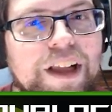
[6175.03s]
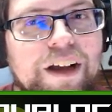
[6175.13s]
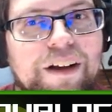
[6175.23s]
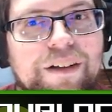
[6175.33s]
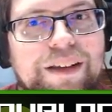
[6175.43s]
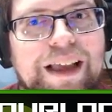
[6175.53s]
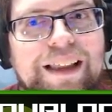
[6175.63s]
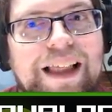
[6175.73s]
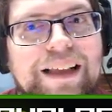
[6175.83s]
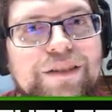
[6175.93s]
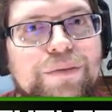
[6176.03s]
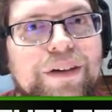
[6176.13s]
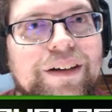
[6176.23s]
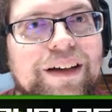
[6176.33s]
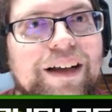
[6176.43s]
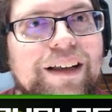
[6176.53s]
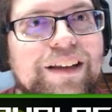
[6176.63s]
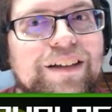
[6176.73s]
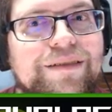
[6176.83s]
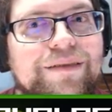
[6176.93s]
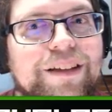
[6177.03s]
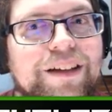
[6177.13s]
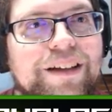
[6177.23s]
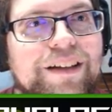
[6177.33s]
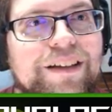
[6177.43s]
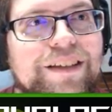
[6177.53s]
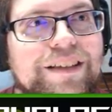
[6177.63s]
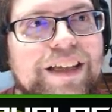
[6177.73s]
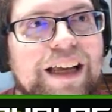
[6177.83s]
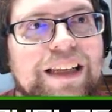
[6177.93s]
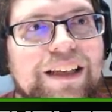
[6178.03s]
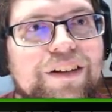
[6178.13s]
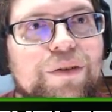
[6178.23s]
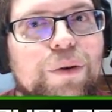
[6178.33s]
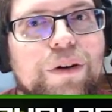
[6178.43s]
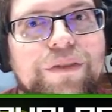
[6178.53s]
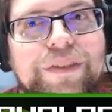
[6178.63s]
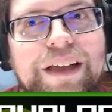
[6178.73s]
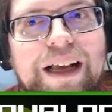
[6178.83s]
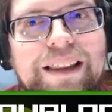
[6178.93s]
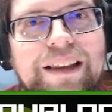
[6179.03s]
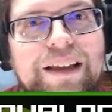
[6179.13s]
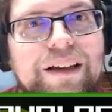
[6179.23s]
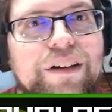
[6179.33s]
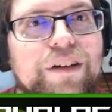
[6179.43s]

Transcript: Oh yeah, that's where the Titan Chlorf got the